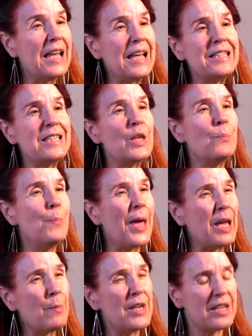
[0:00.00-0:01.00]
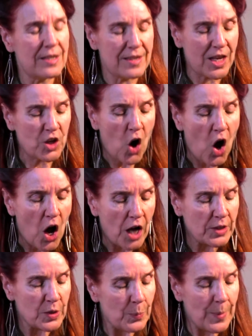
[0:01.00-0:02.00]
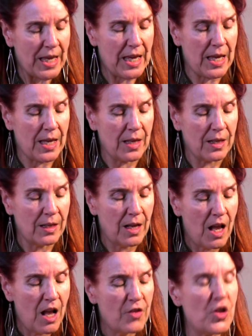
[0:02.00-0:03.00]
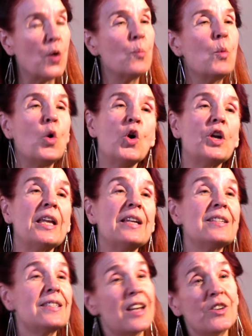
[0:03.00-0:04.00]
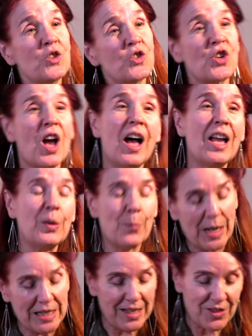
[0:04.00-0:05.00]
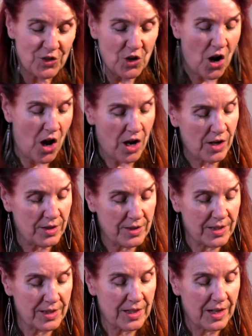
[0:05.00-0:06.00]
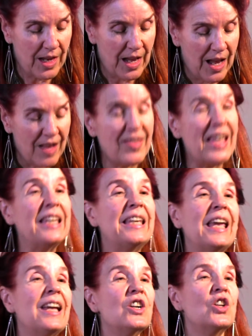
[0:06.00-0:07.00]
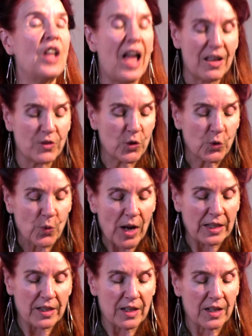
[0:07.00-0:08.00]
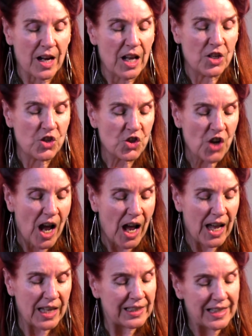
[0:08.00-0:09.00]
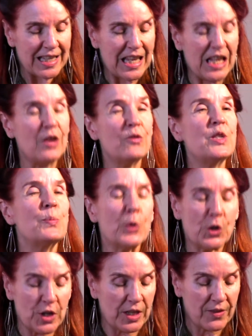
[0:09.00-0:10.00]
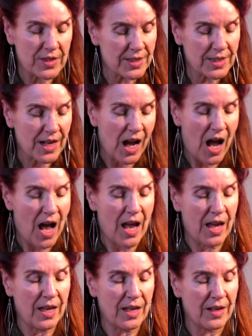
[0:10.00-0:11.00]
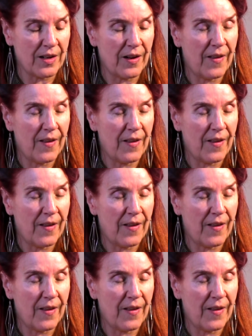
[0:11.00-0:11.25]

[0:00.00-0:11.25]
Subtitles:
It's the babies that haunt me, their morning sunshine money songs. They giggle and threaten shy leaves burning the sky.